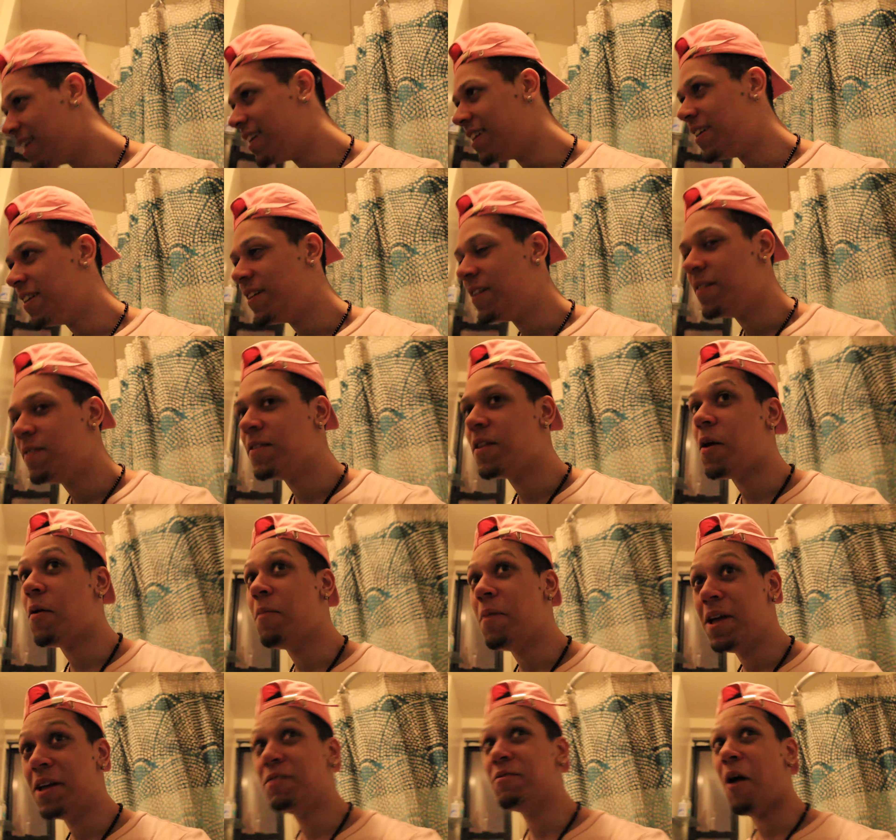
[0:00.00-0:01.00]
you make your
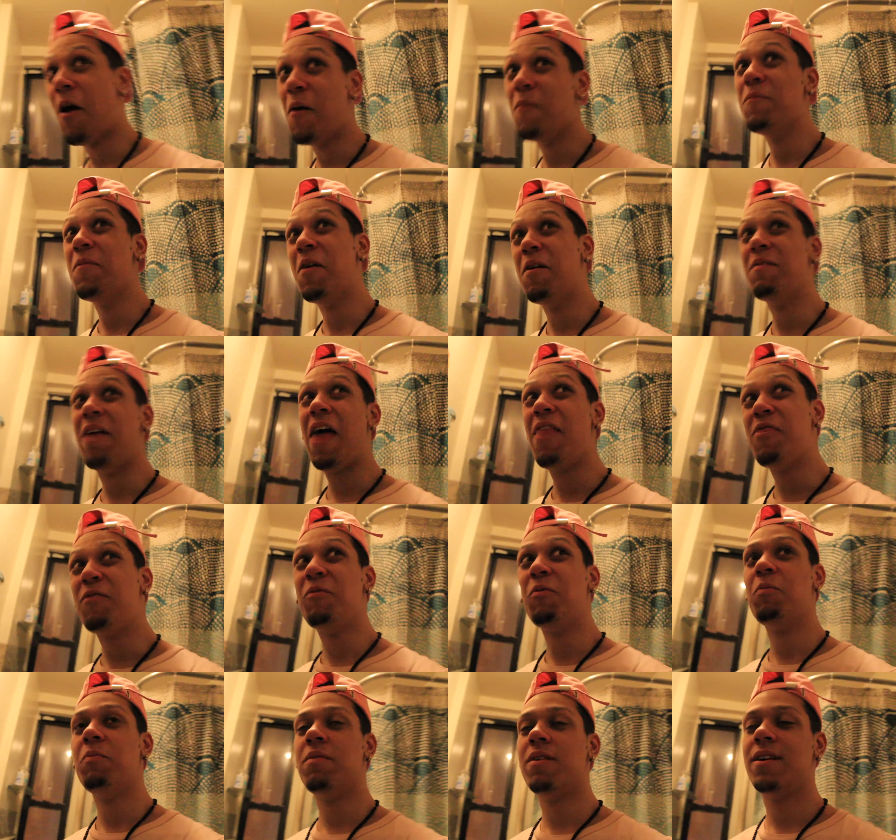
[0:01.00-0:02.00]
jokes in the
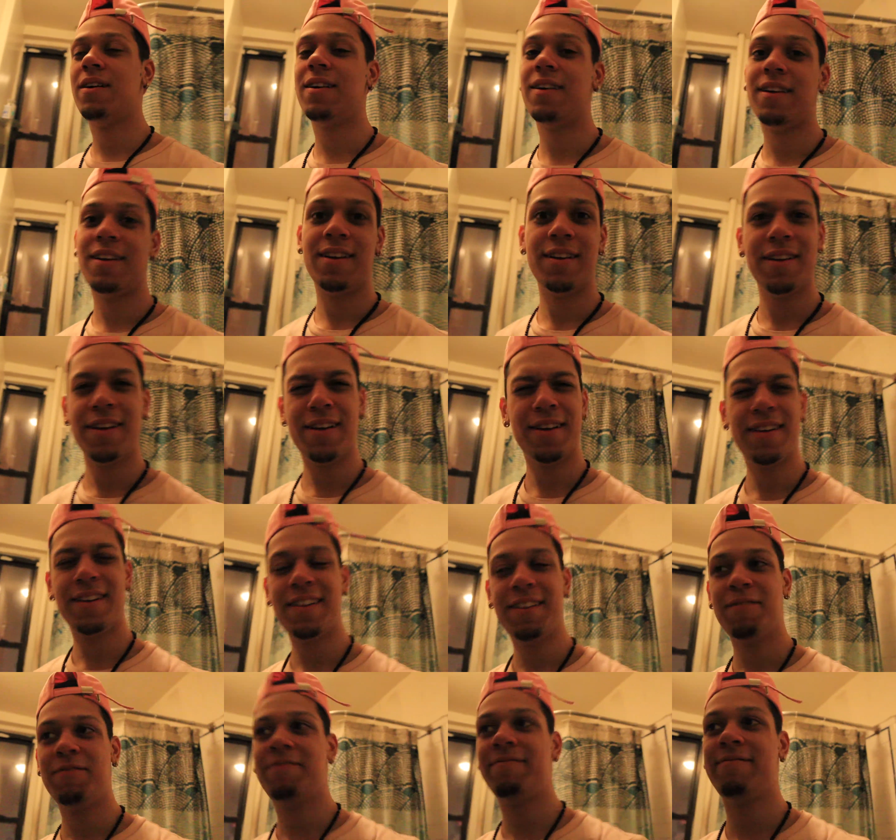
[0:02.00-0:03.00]
bathroom?
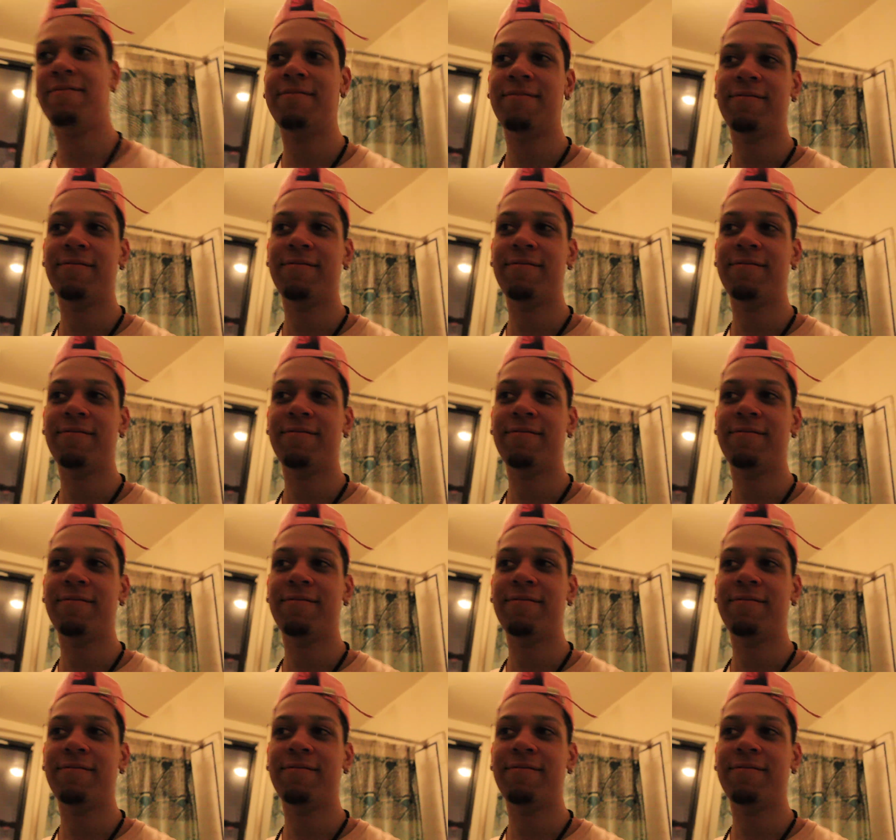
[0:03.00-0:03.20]
I hear you